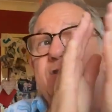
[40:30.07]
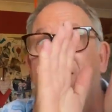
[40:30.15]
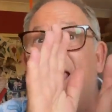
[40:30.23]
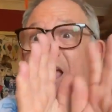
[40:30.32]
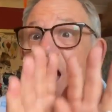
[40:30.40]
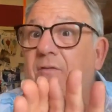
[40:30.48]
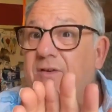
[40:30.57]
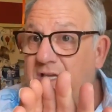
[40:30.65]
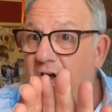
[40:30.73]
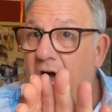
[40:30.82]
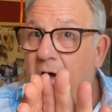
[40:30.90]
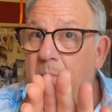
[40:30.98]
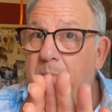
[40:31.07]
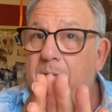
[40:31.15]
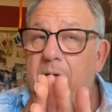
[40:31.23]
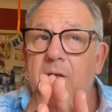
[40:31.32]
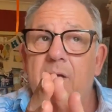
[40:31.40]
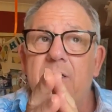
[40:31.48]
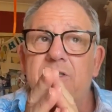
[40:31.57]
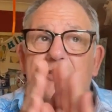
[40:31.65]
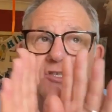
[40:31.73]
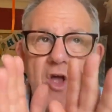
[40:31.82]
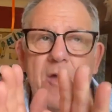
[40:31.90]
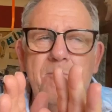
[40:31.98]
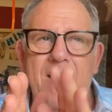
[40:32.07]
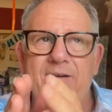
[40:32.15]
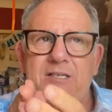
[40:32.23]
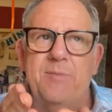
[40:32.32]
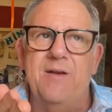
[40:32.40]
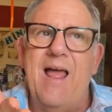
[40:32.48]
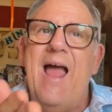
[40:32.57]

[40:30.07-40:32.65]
so they're covered up, so there's no embarrassment,